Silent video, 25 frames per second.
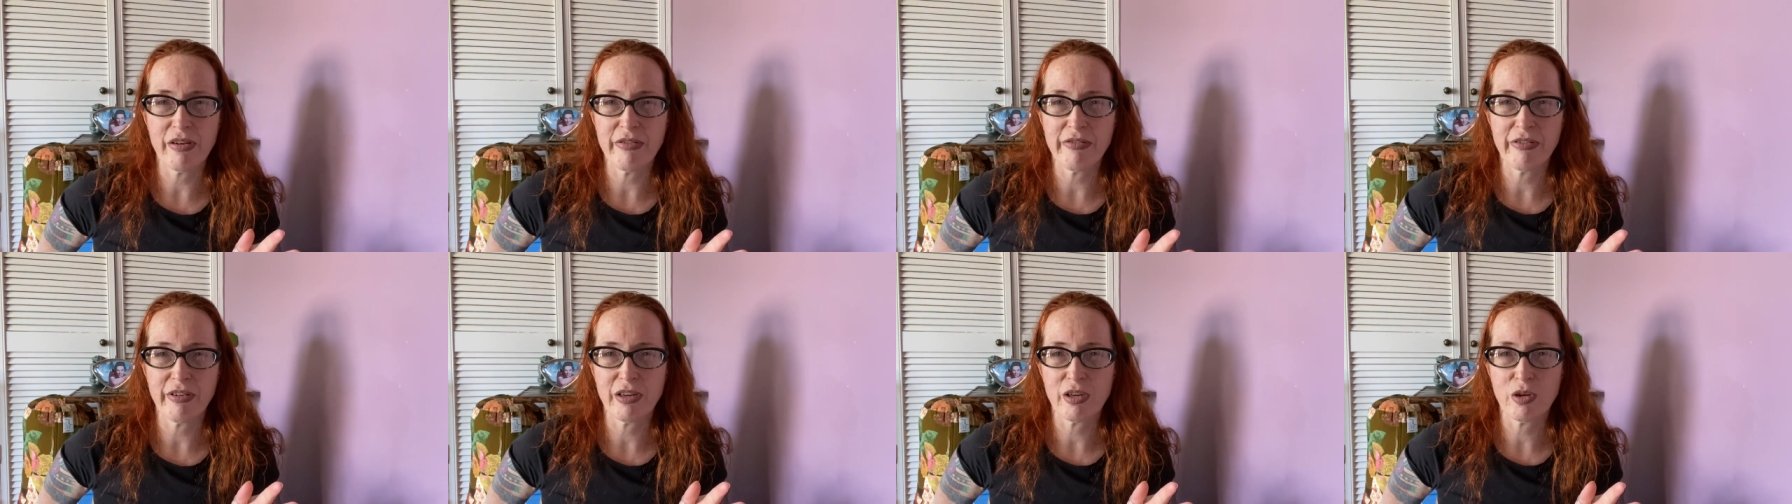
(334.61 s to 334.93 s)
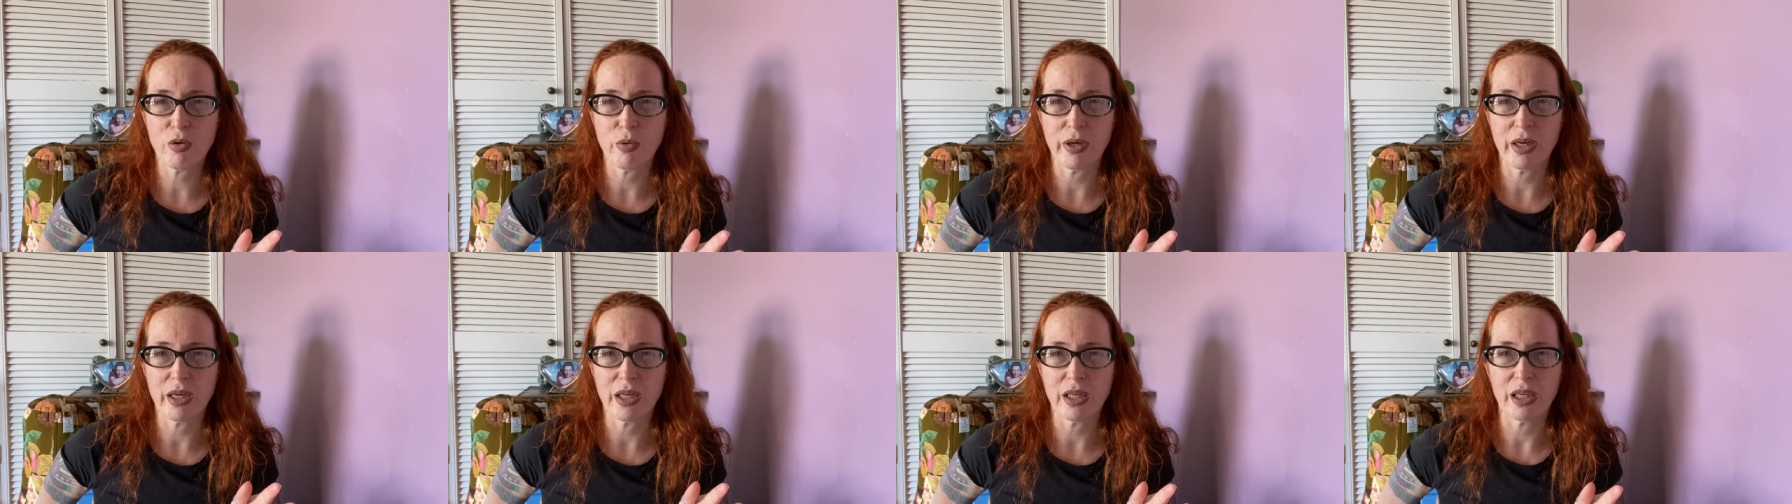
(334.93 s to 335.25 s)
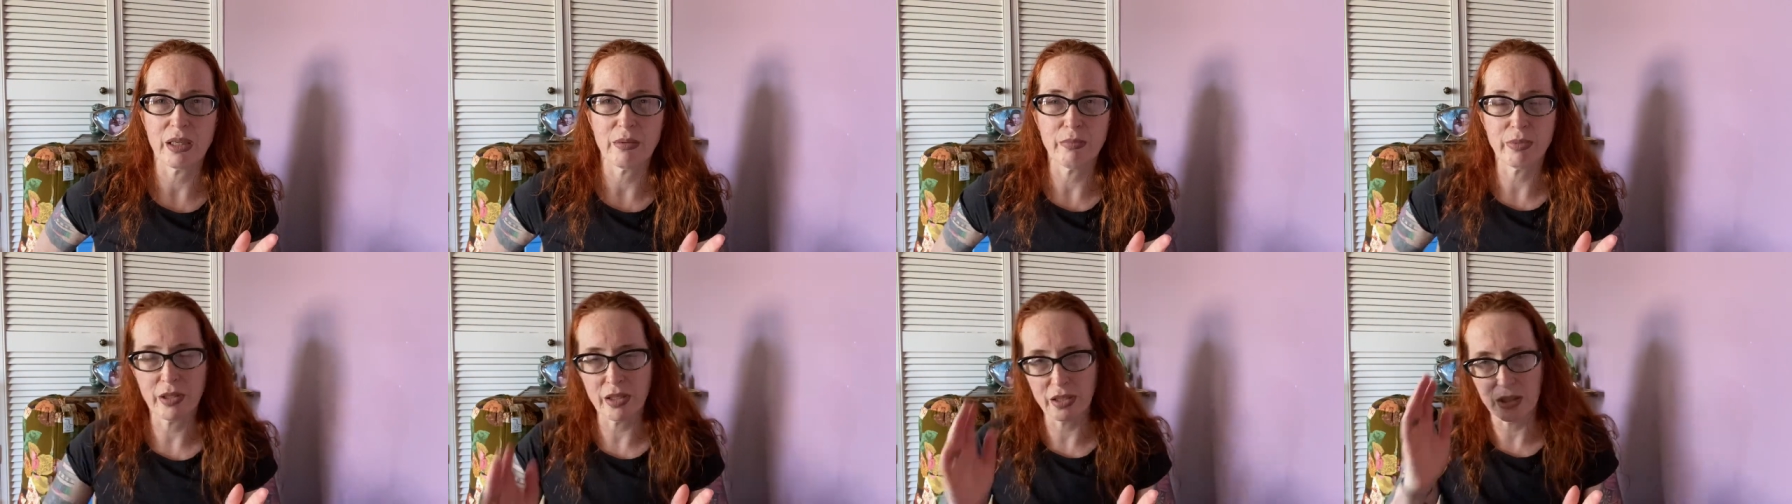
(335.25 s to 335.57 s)
very quickly
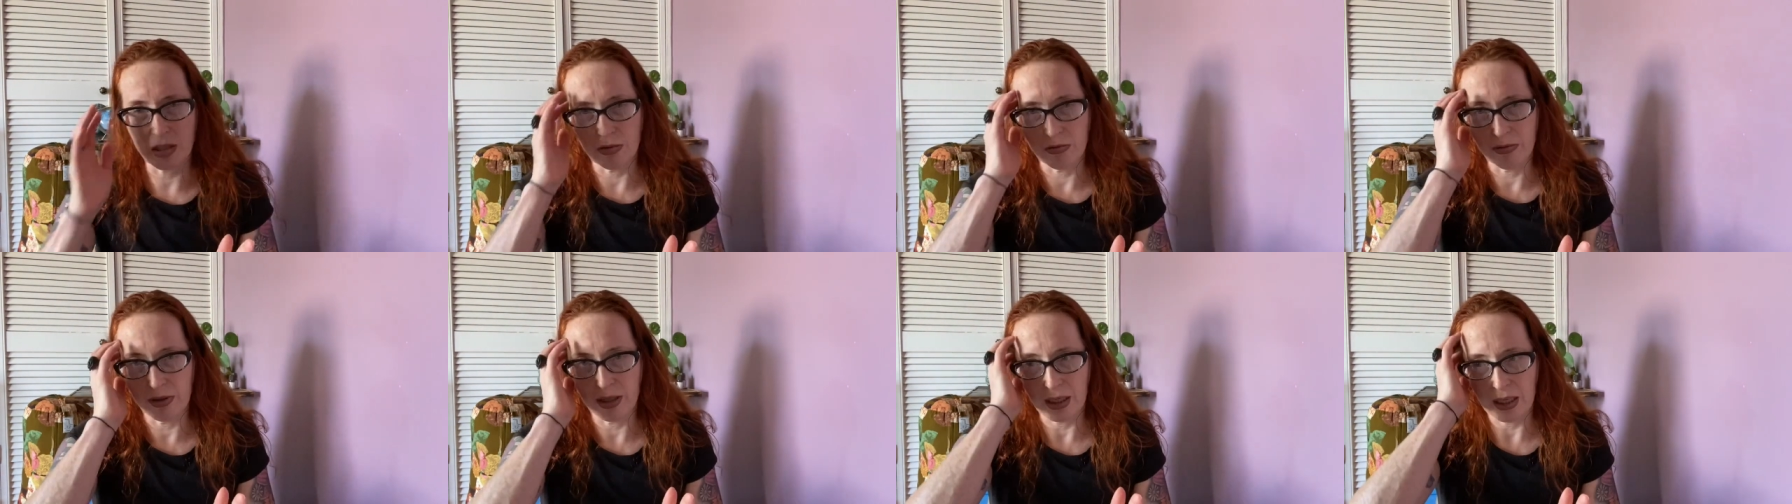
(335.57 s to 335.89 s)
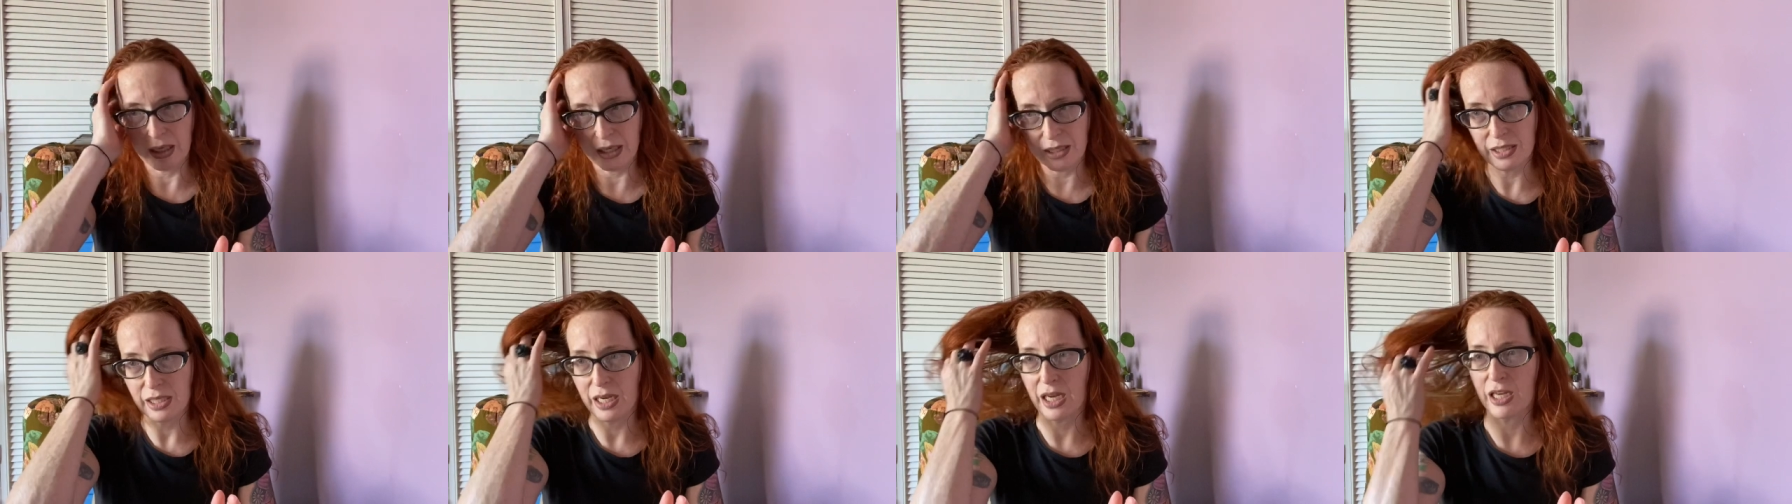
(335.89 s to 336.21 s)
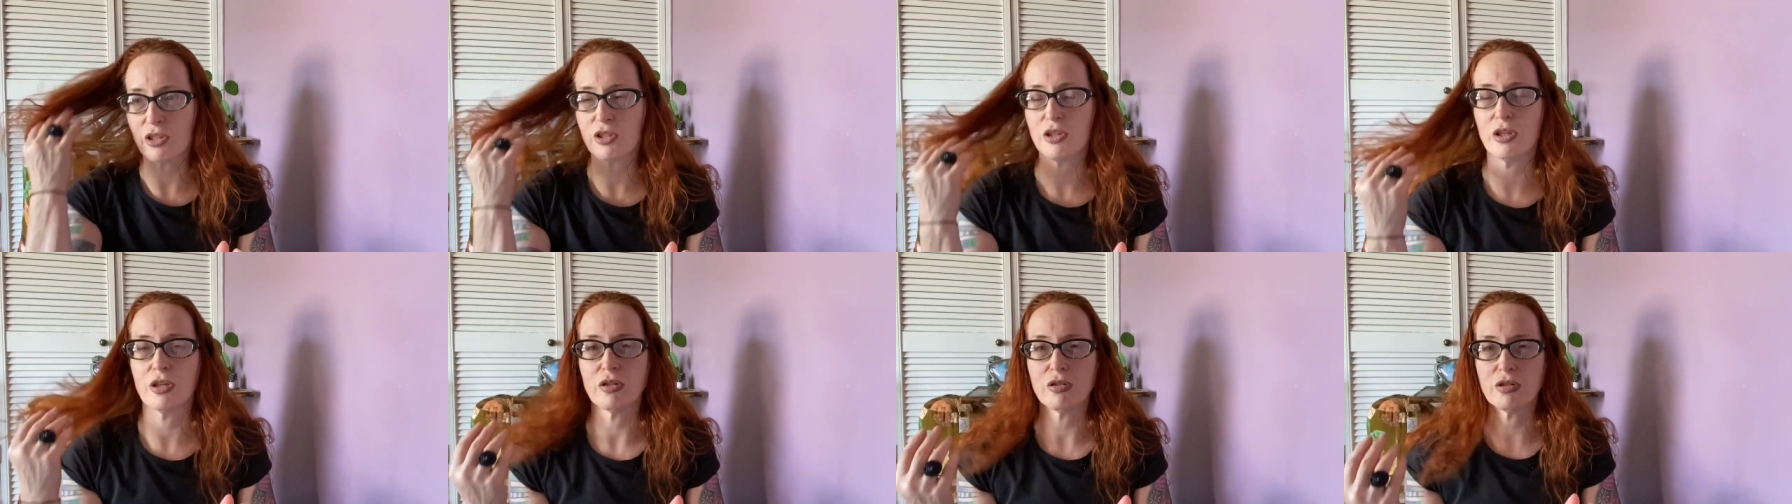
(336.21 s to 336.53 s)
because I realise I
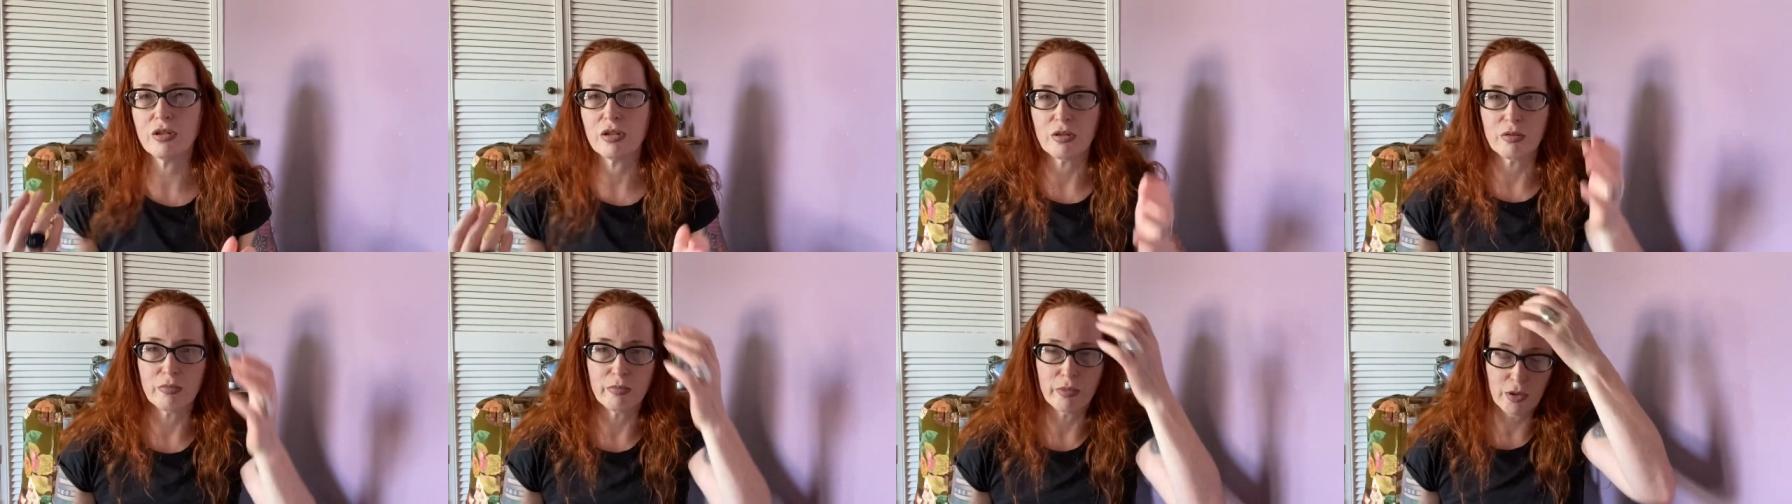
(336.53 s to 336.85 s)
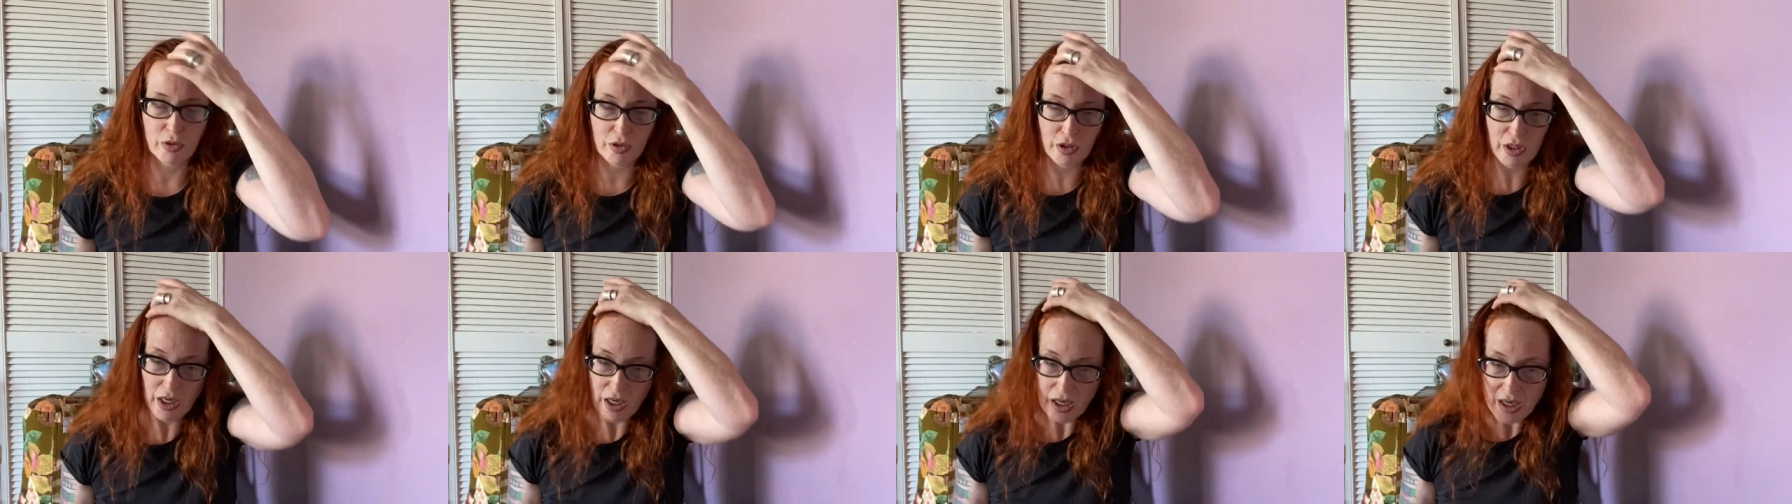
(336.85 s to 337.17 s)
talk too much